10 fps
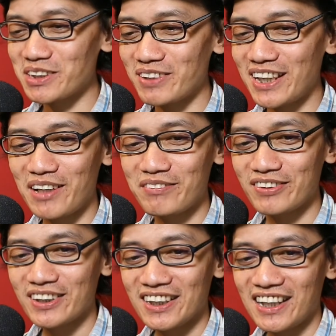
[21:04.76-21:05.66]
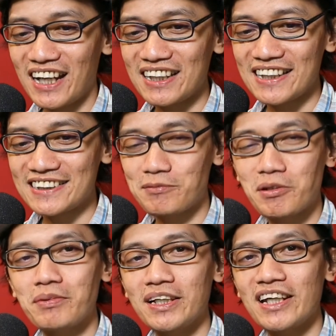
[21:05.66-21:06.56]
you will have ideas that
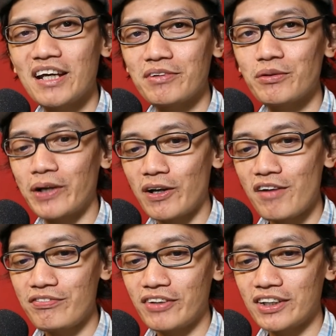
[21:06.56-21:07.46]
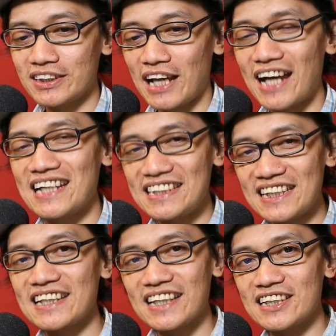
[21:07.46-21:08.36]
probably never aware of, or
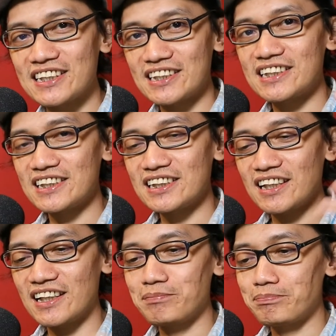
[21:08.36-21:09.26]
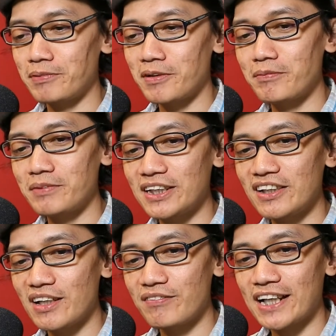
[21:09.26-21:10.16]
idea that's probably you
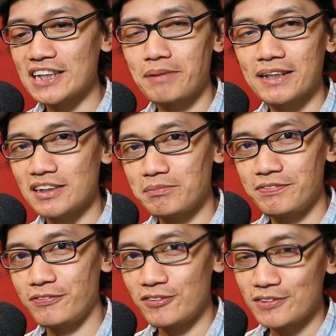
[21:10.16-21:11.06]
never expected before.